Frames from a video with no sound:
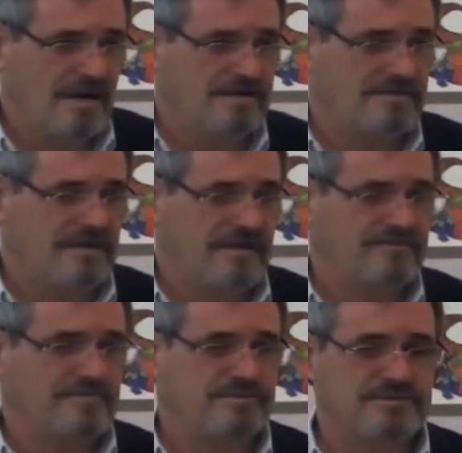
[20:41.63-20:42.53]
I don't
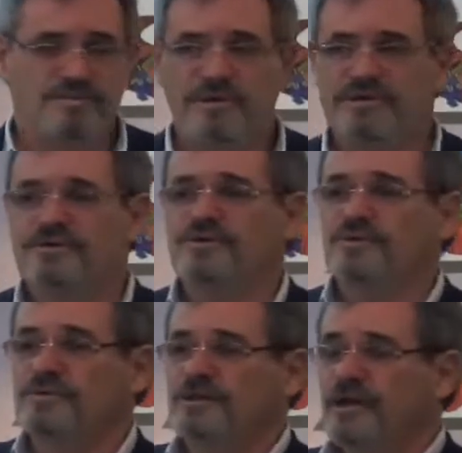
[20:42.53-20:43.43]
have to persuade
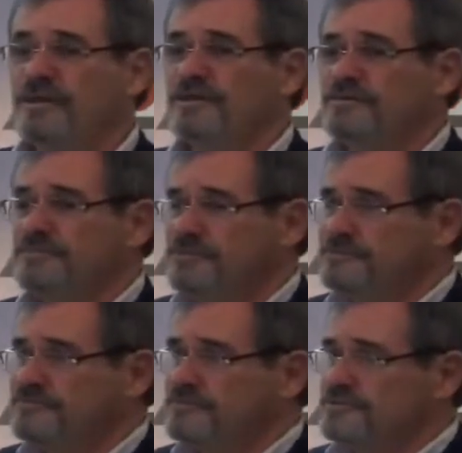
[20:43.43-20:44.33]
you that a
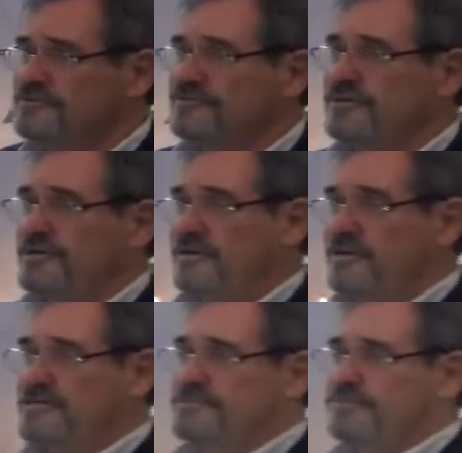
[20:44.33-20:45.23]
beautiful tree
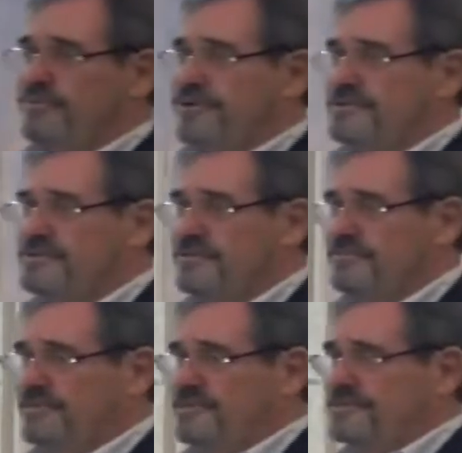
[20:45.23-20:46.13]
spreads
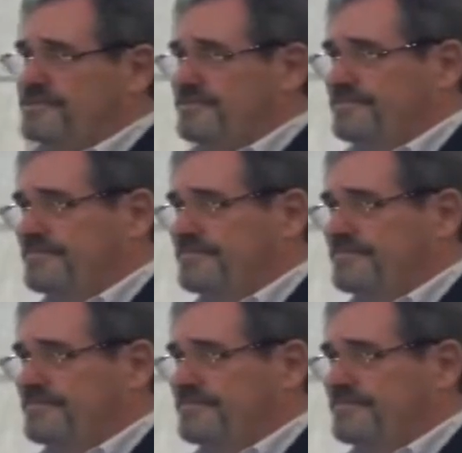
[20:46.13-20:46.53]
peace.